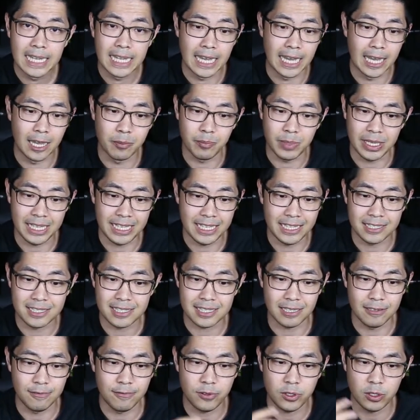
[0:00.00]
um, it's
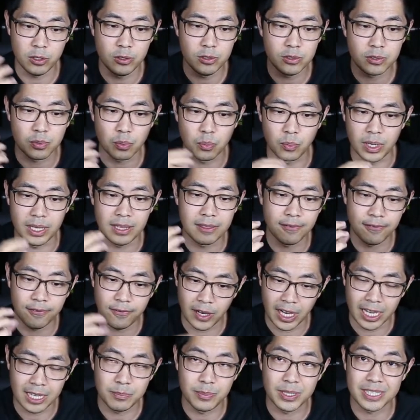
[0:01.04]
infused with
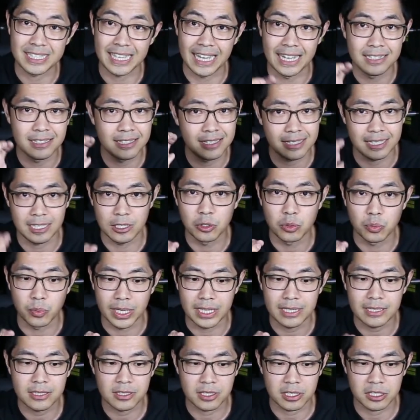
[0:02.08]
fibers and steel
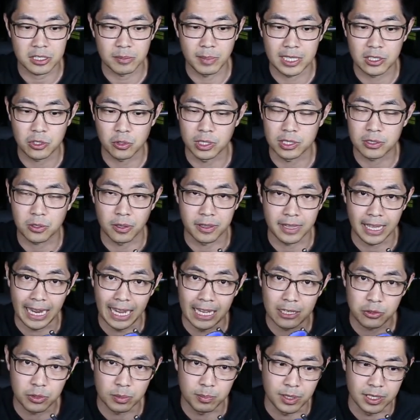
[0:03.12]
rings just to make sure it's got that
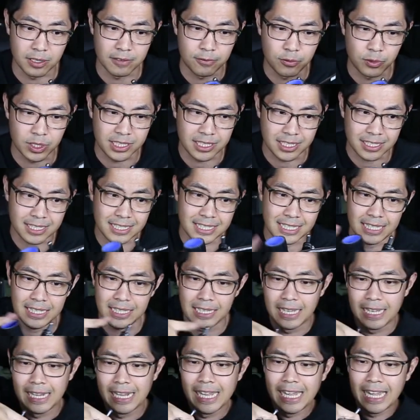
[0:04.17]
extra bit of rigidity
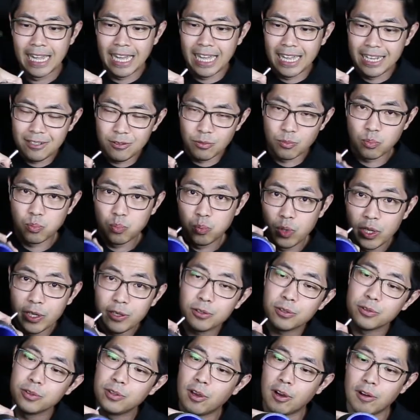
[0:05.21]
and it
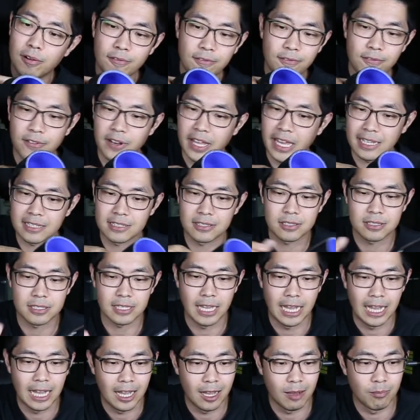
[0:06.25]
will not flex
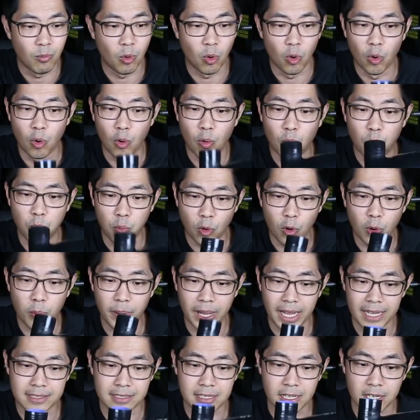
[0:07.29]
um, or warp
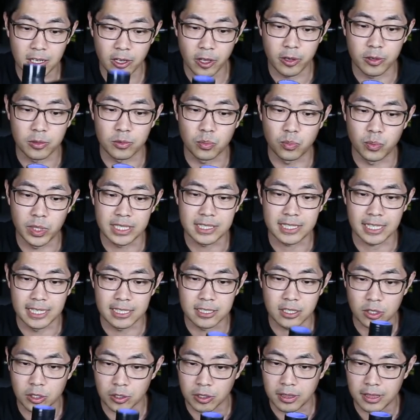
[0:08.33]
under load, which is
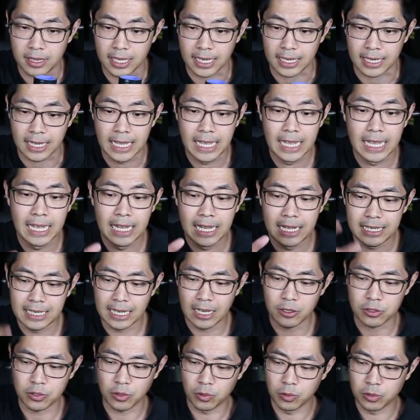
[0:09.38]
a good thing.
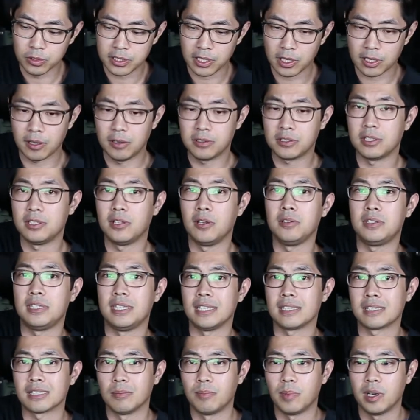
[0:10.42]
Now you're also going to
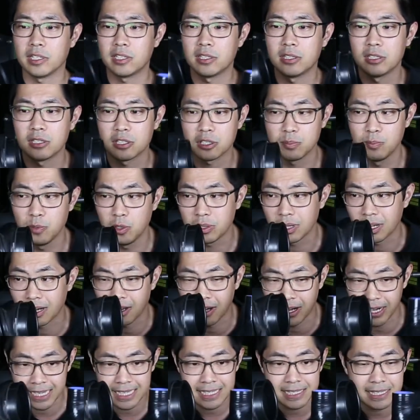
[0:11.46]
notice the much smoother
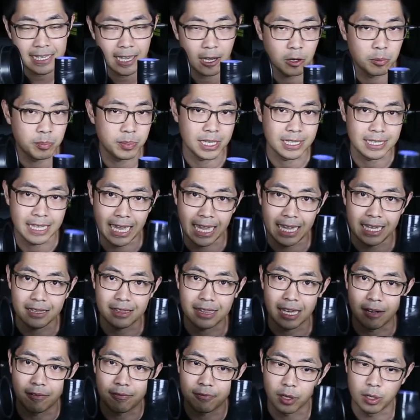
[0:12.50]
lines helping aid
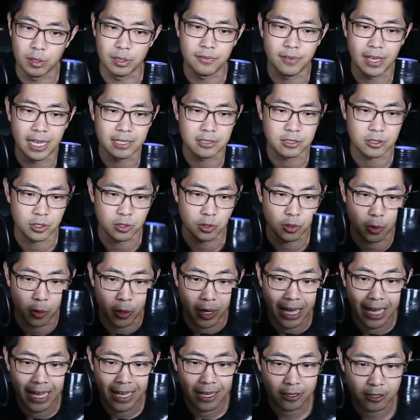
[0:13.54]
that flow of air to your
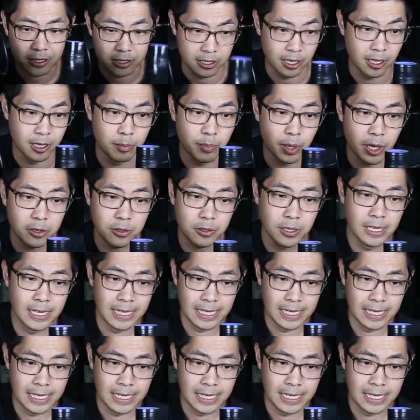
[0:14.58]
turbo.